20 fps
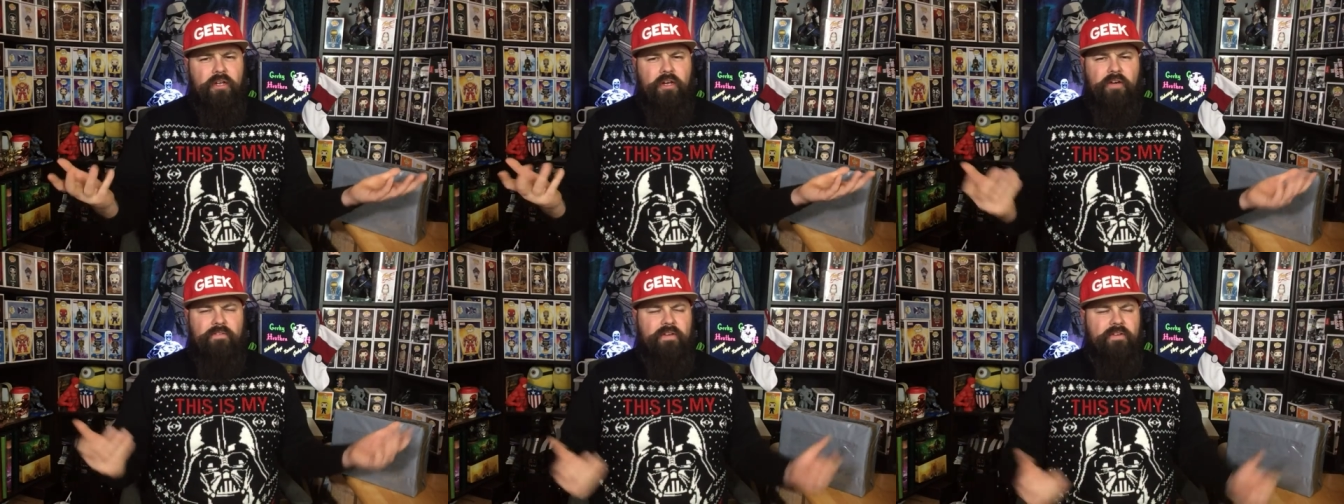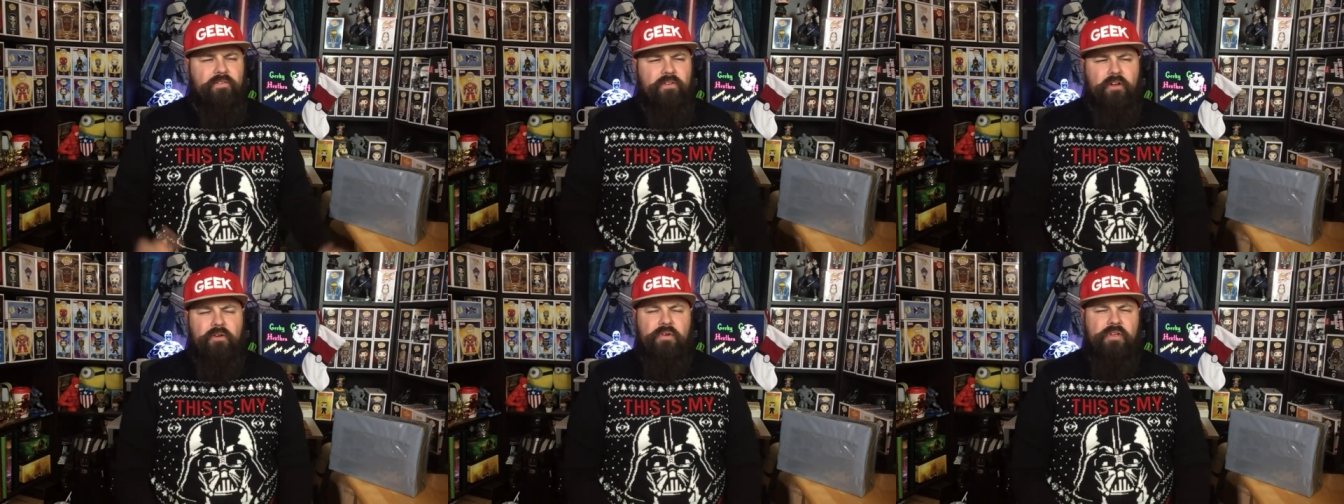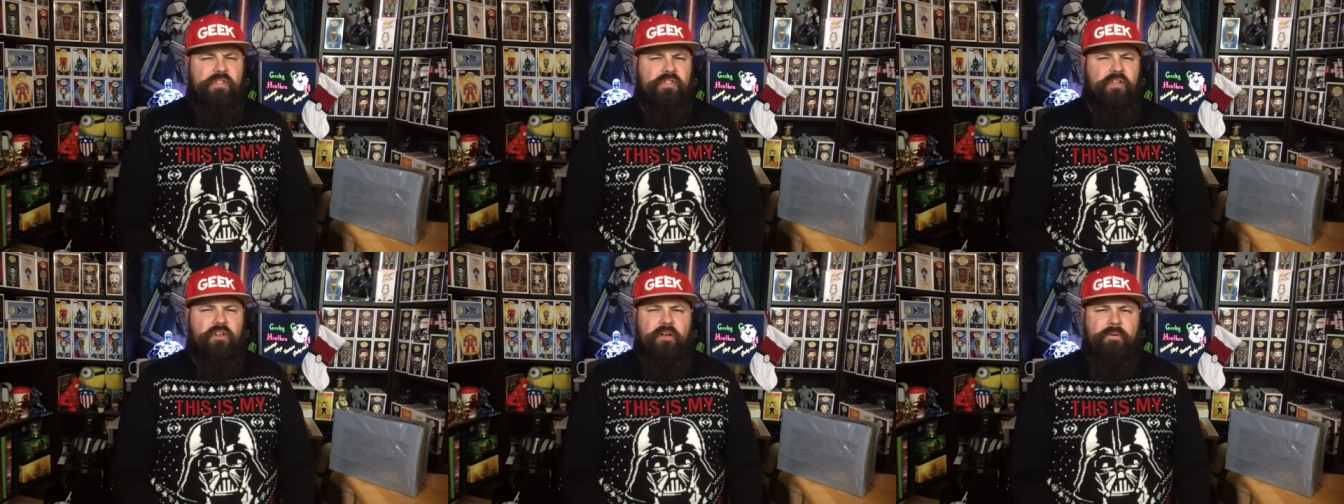I've never
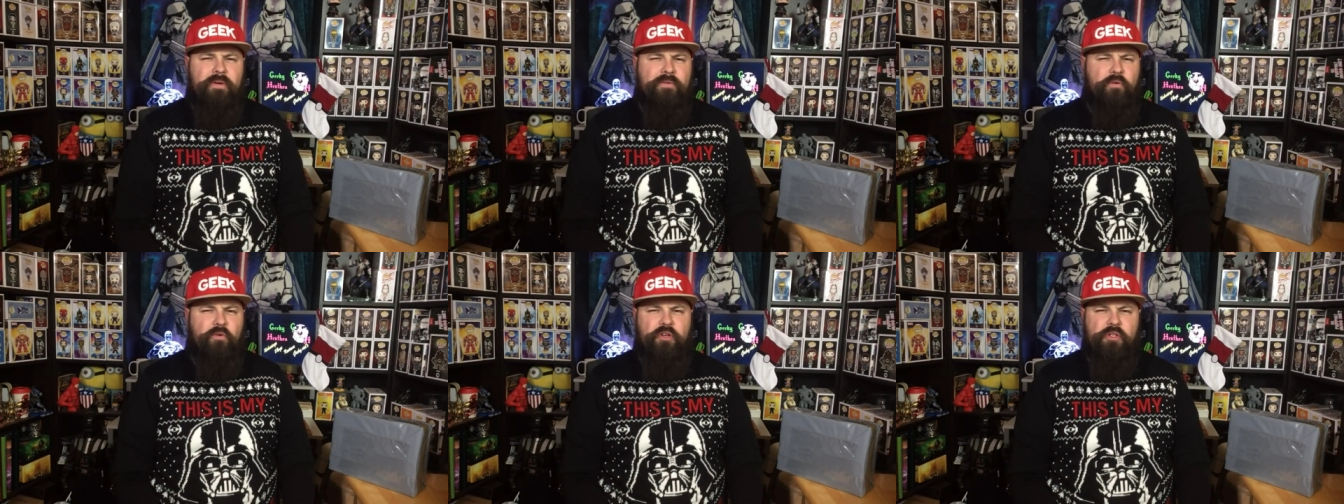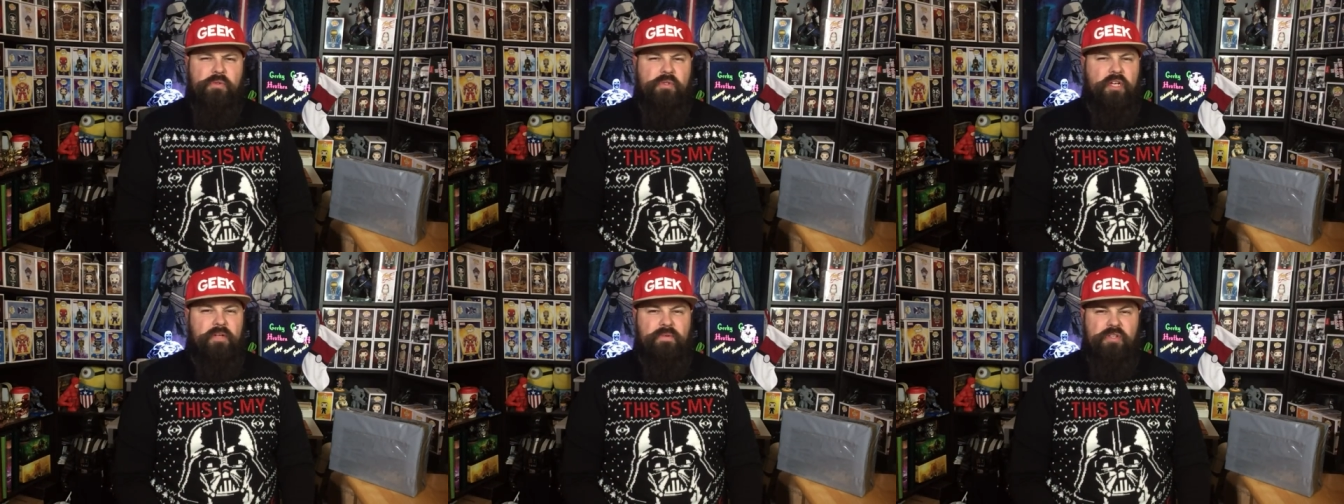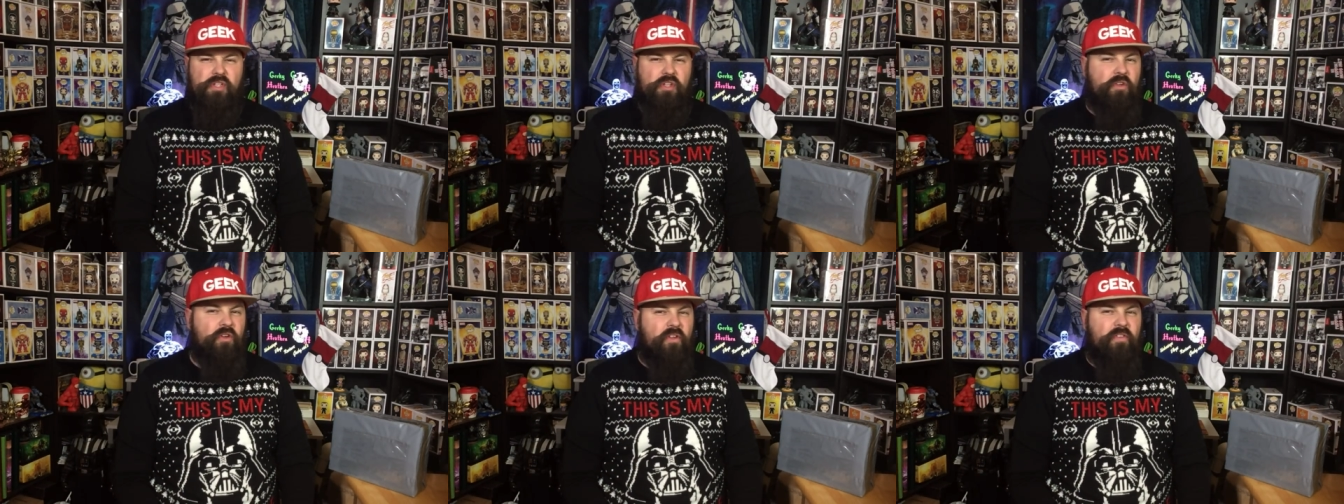noticed the Nightmare Before Christmas
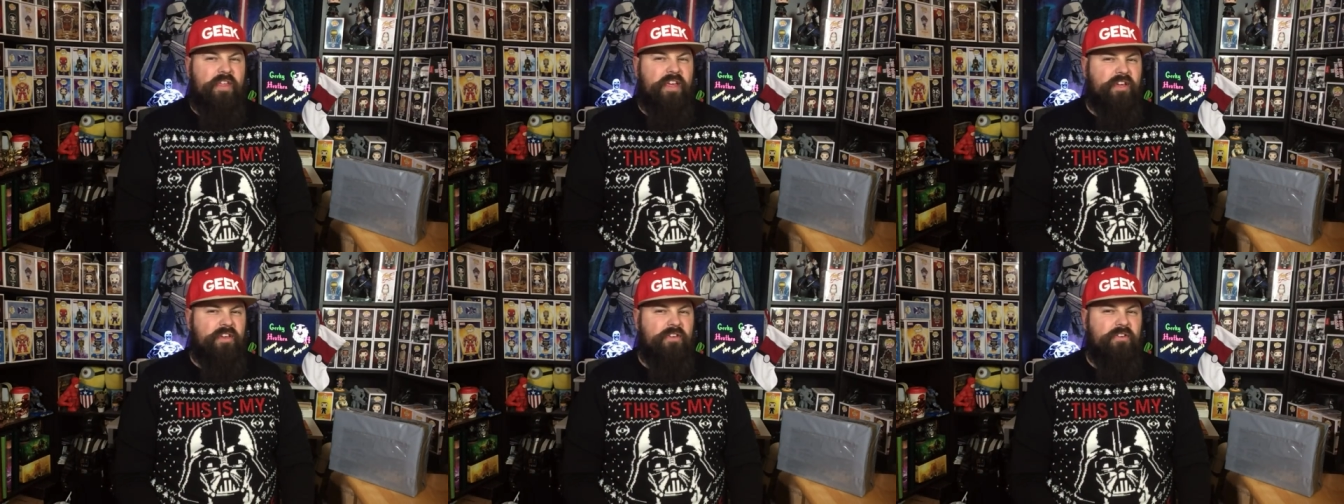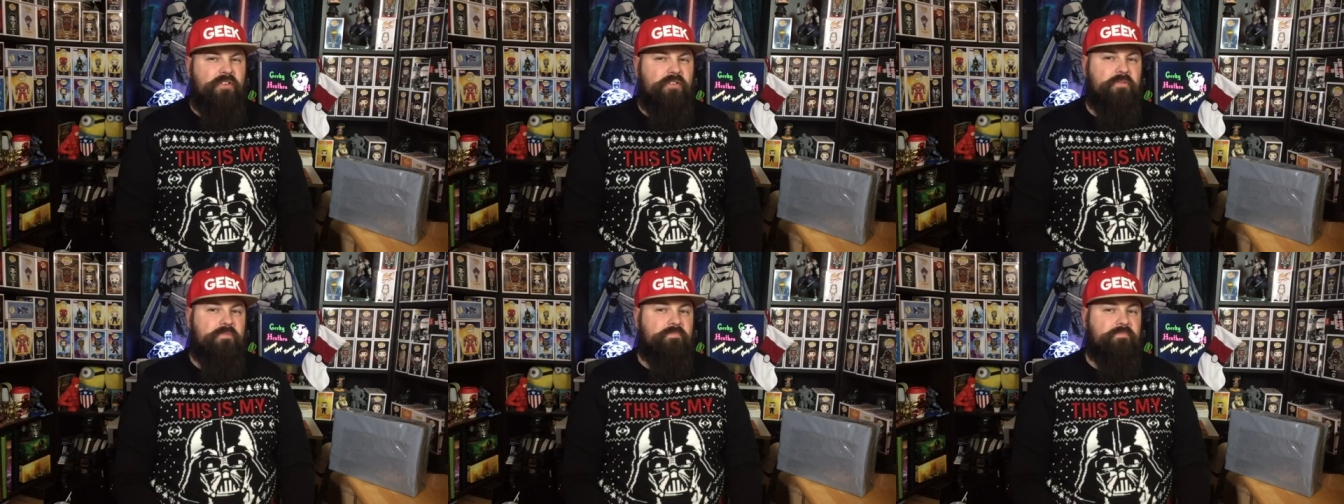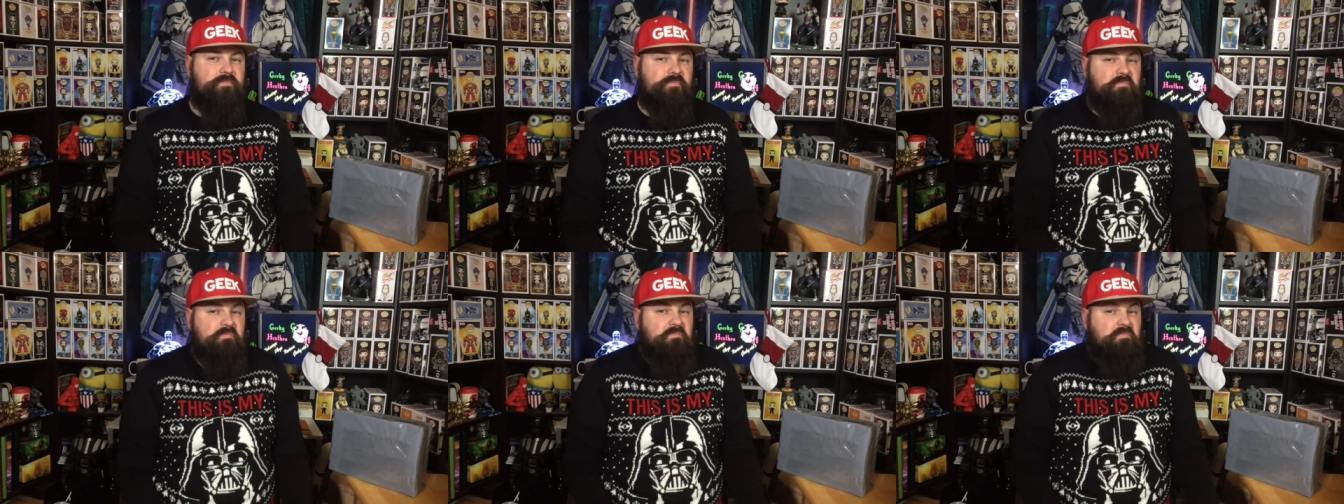items not that good.
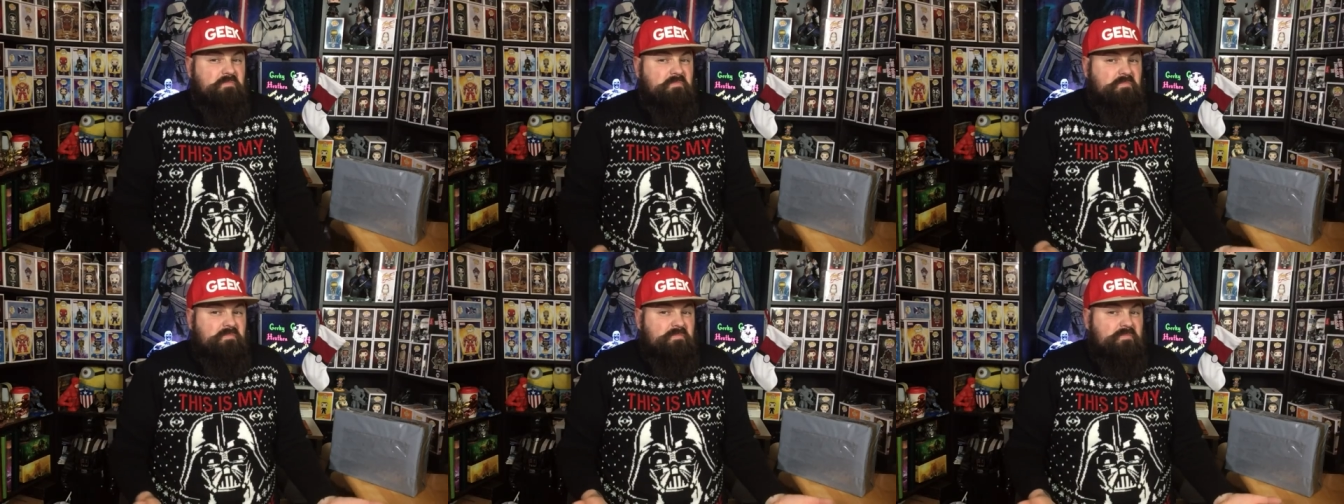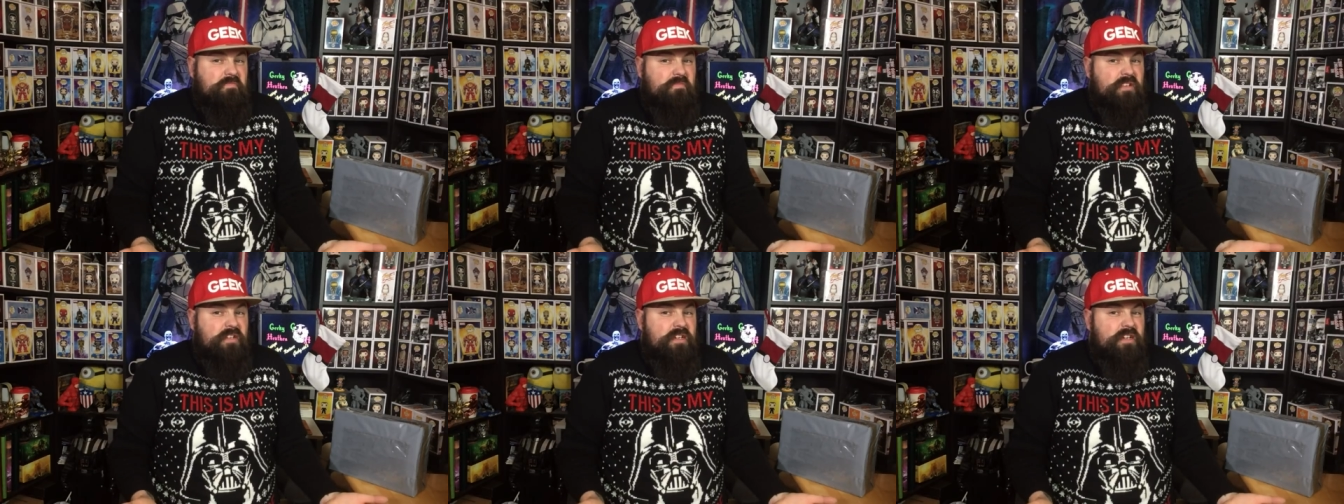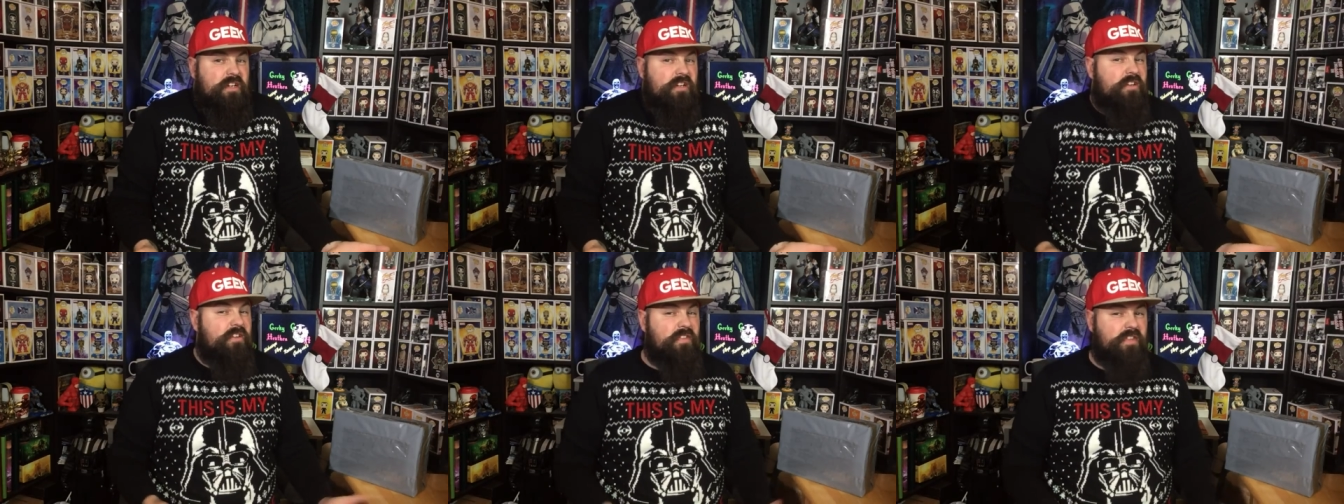
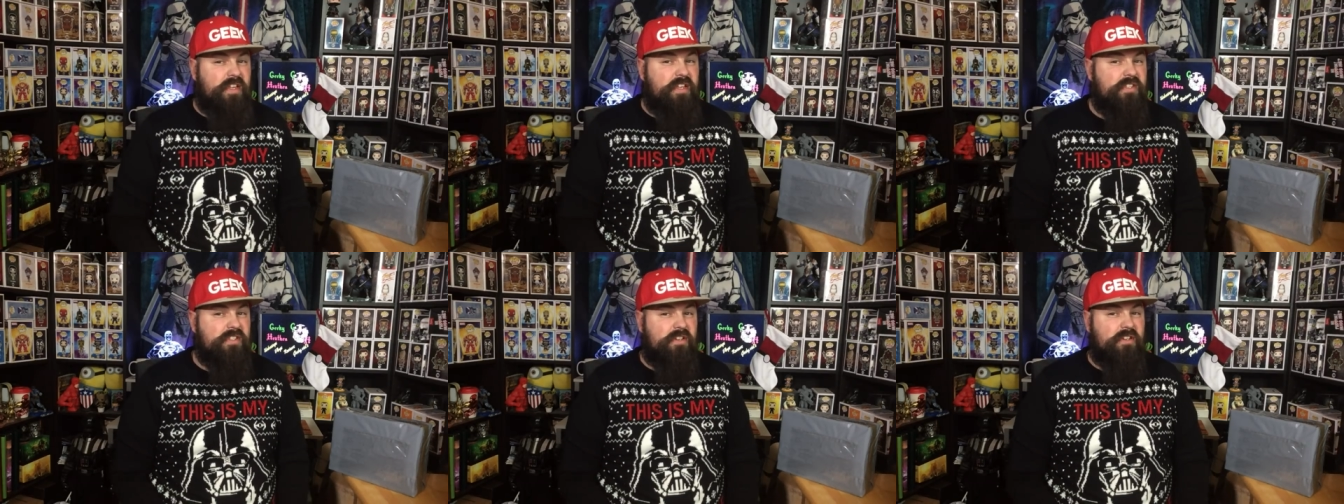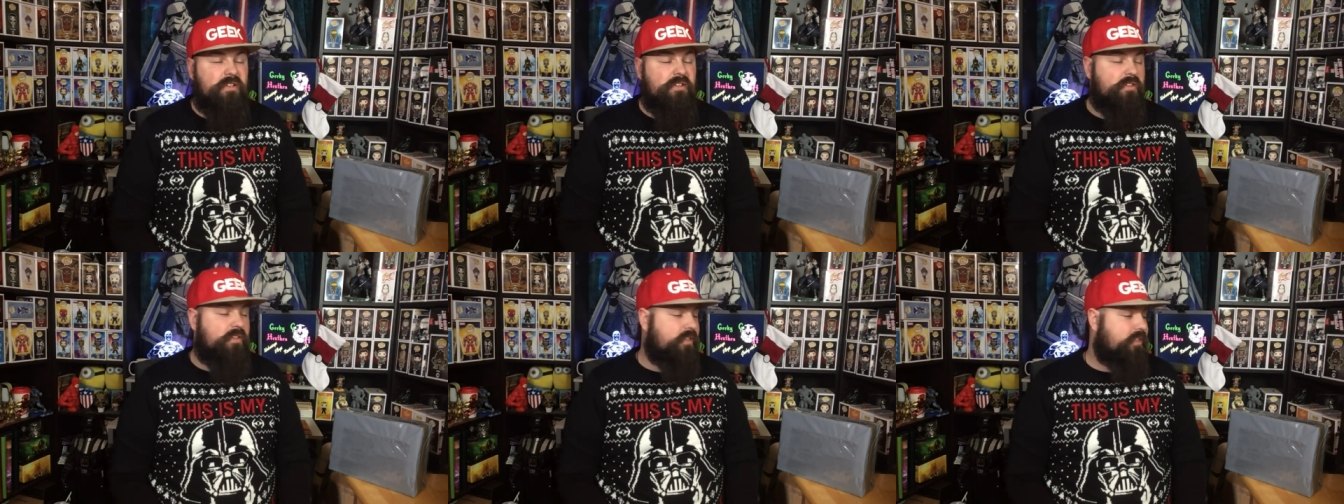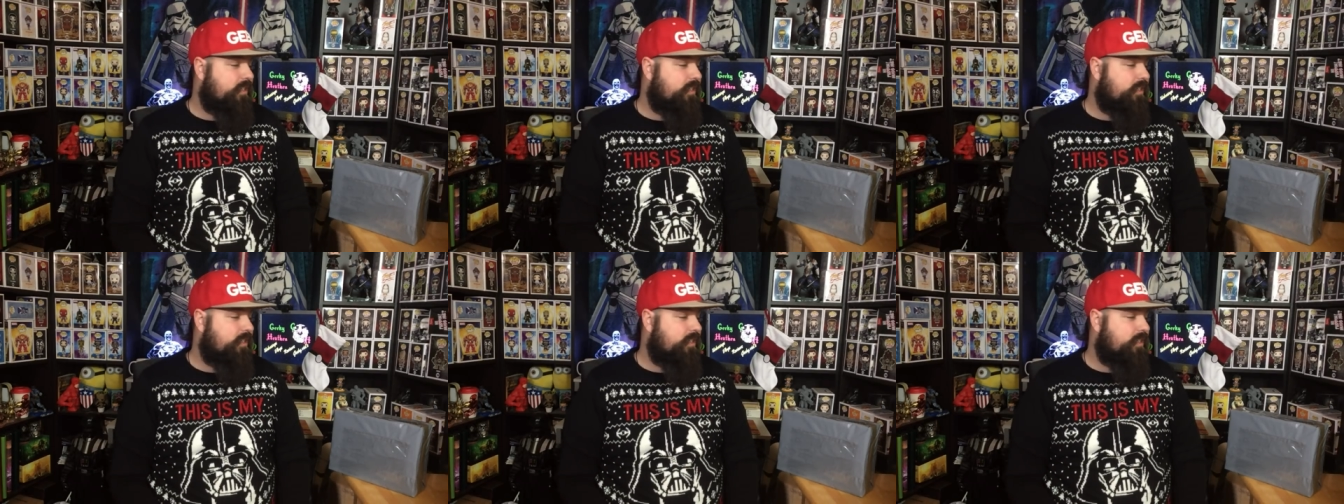I don't think so.